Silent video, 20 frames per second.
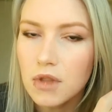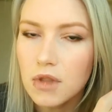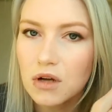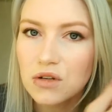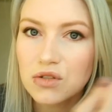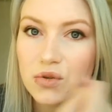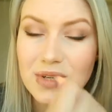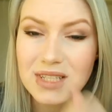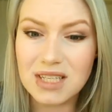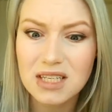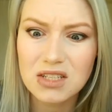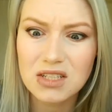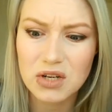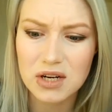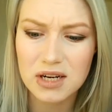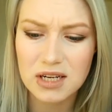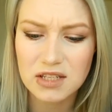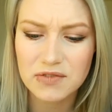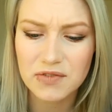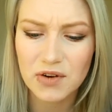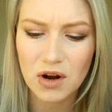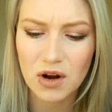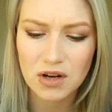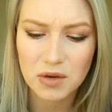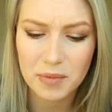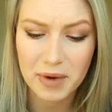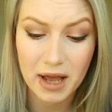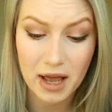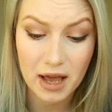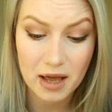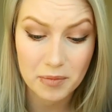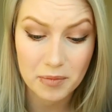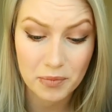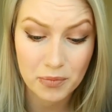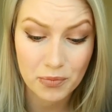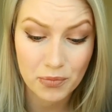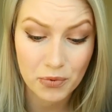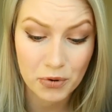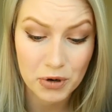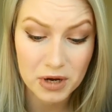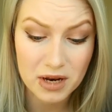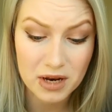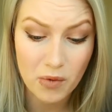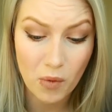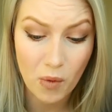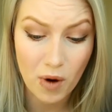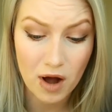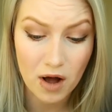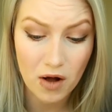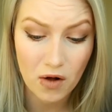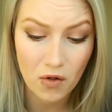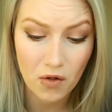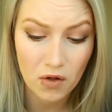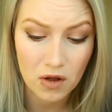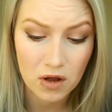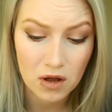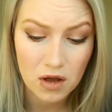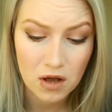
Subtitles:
So it did transfer onto my hand pretty well.